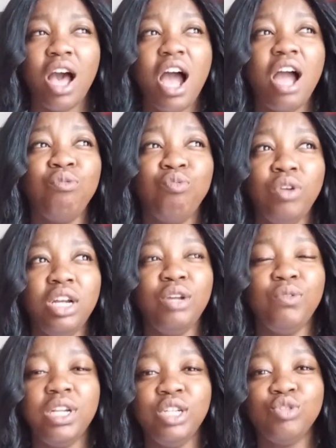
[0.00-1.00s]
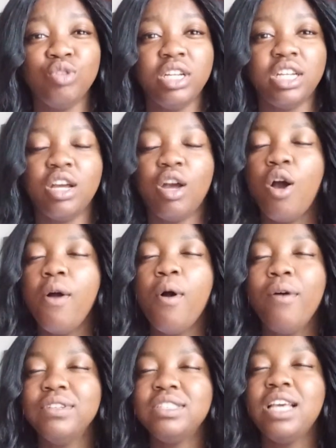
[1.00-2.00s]
I really, really enjoyed it.
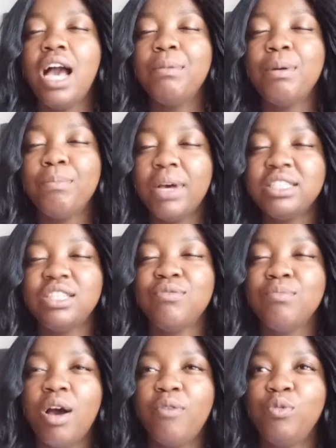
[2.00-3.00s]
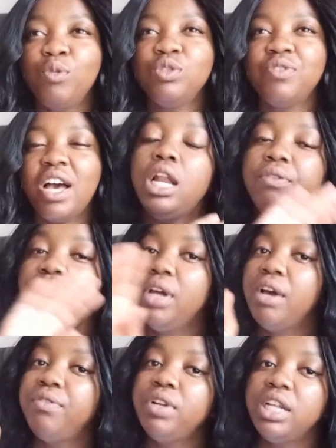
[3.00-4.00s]
Obviously, I'm a massive Marvels fan.
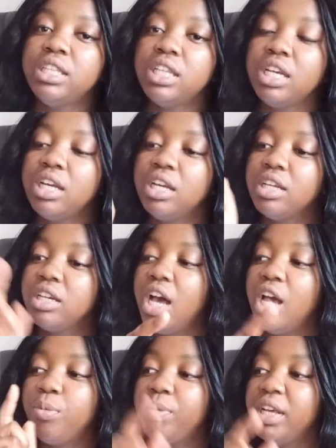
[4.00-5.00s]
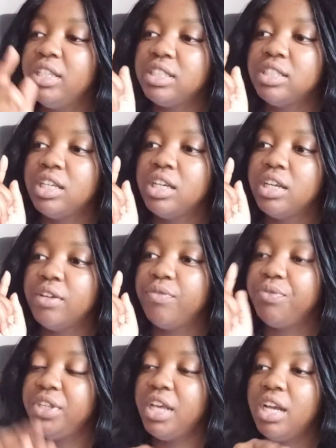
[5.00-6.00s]
I feel like the guy who plays the
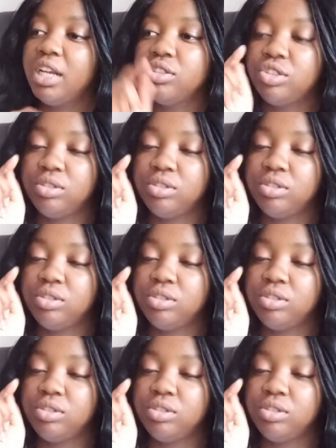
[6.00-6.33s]
young